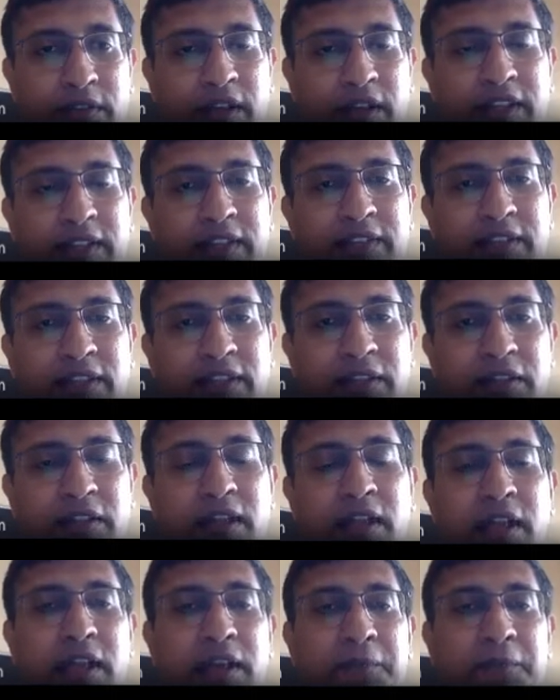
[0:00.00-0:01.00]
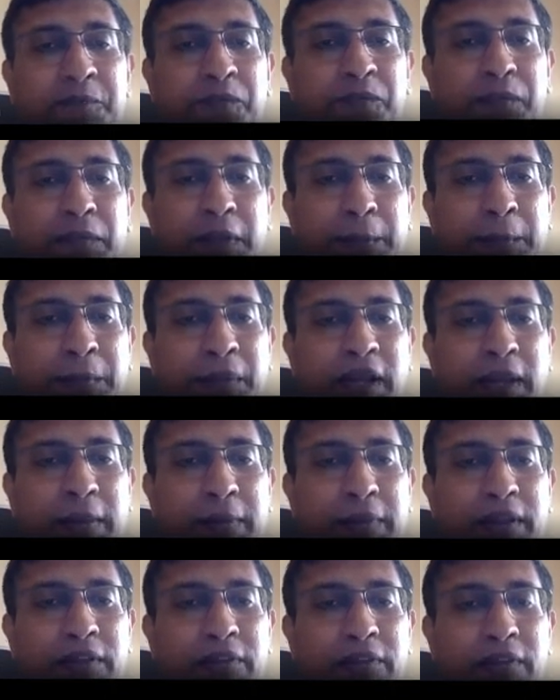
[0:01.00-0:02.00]
And these are
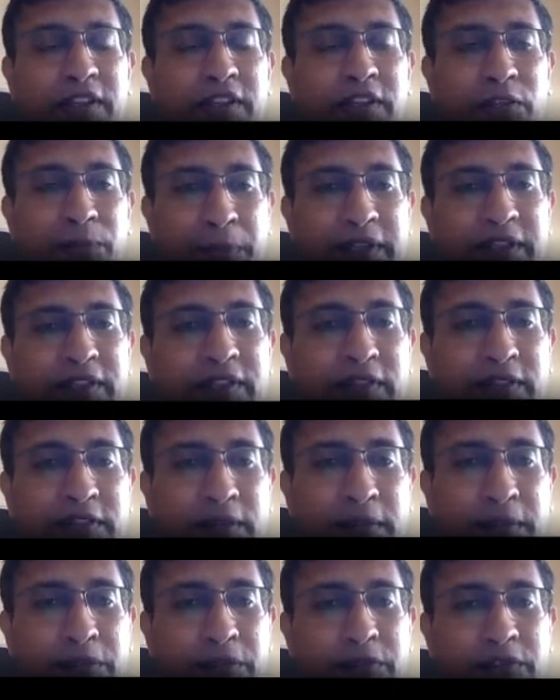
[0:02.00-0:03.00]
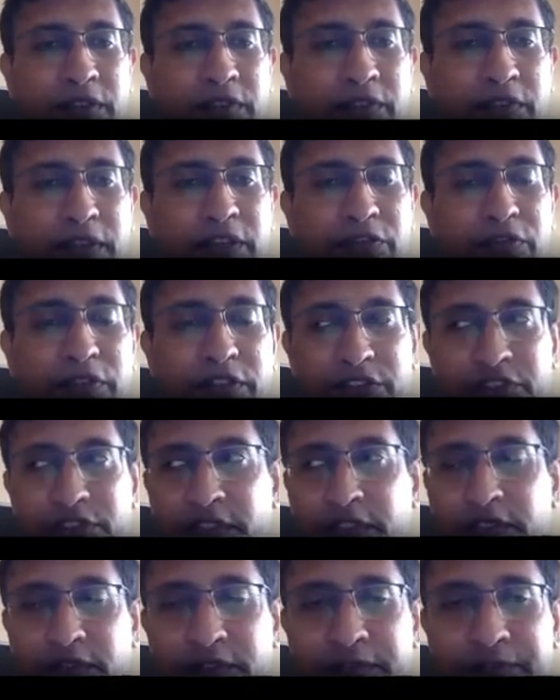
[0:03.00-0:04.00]
primarily very spin systems which are very
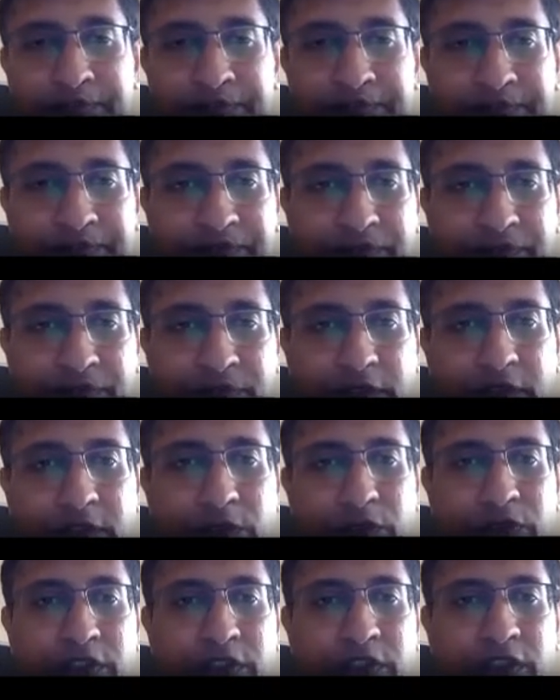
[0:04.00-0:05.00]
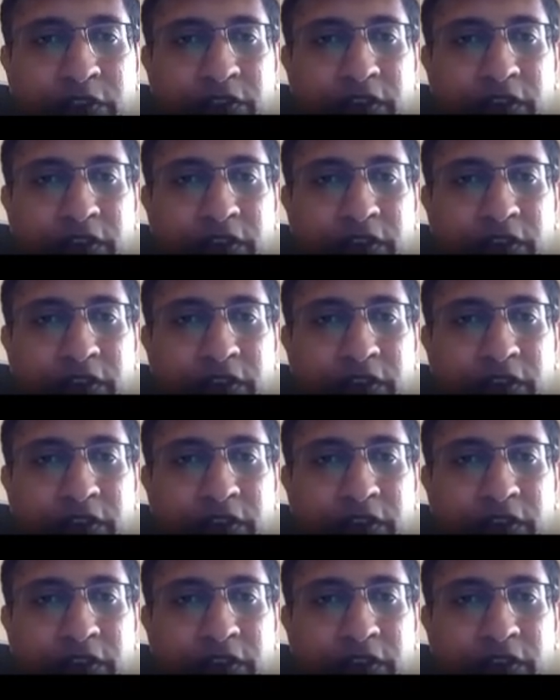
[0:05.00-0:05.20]
frustrated. If you see, if I